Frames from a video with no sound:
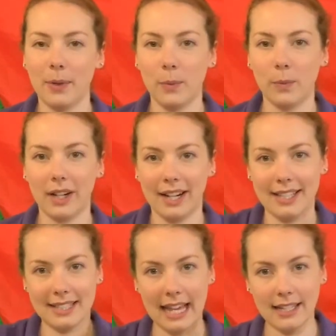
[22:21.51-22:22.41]
We're gonna
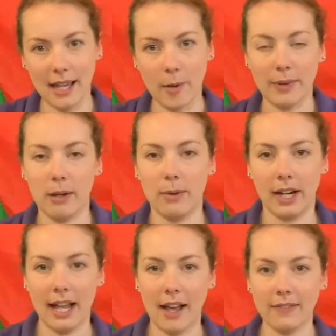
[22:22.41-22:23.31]
stand up and we're
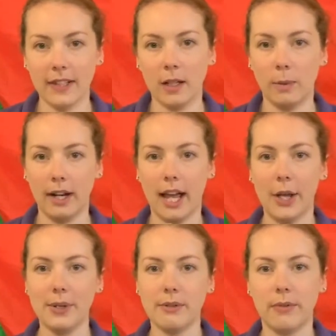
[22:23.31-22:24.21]
gonna have little one
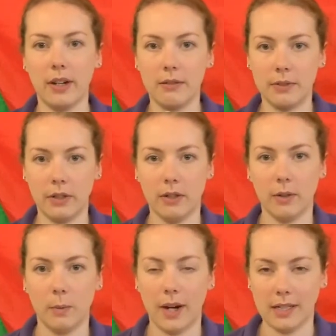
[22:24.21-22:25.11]
out in front of you.
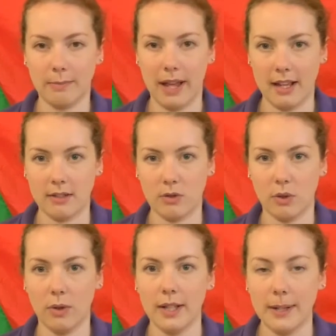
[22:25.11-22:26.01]
Works best.
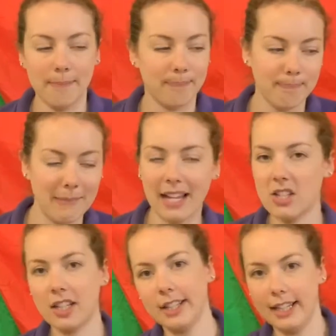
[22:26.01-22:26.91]
So
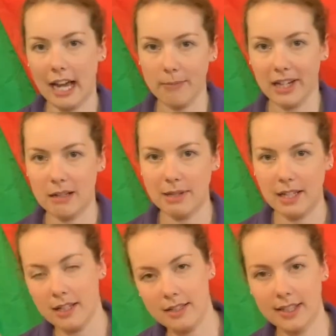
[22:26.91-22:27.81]
magically, I'm gonna
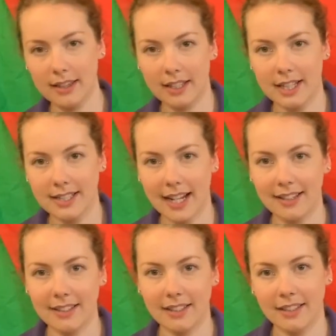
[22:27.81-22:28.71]
be suddenly
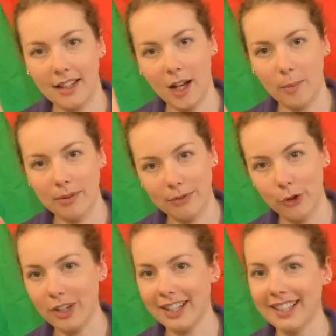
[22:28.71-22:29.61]
standing up
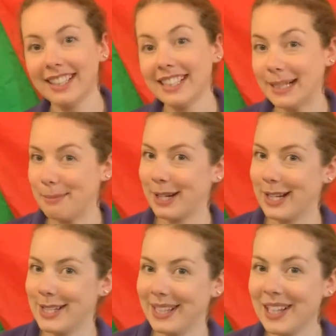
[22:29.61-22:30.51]
for you, and we're going
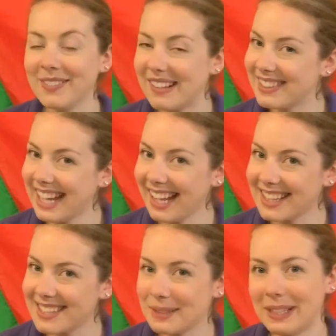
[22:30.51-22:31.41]
to do a little bit of a
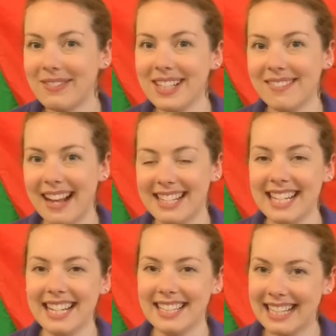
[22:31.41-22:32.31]
dance. So whenever you're
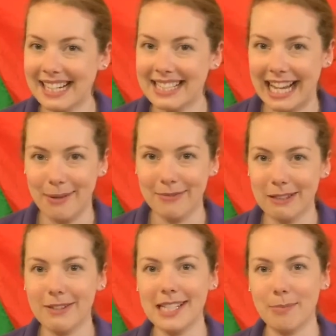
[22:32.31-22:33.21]
ready, take your time, feel
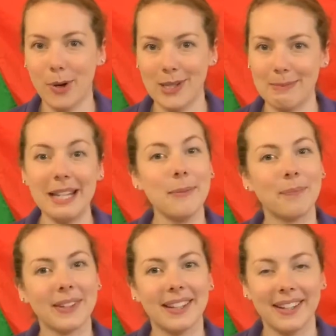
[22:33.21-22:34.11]
free to pause me.
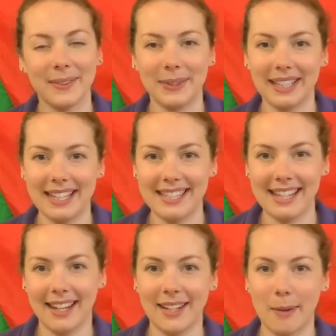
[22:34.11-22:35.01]
We're going to
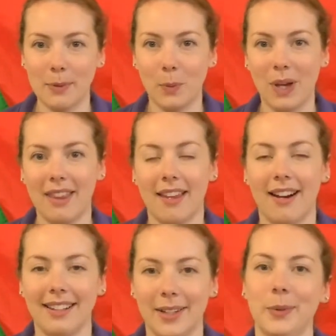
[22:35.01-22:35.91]
stand up with our
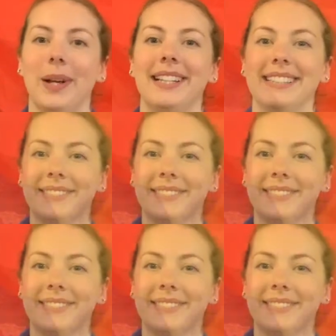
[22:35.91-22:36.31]
little one.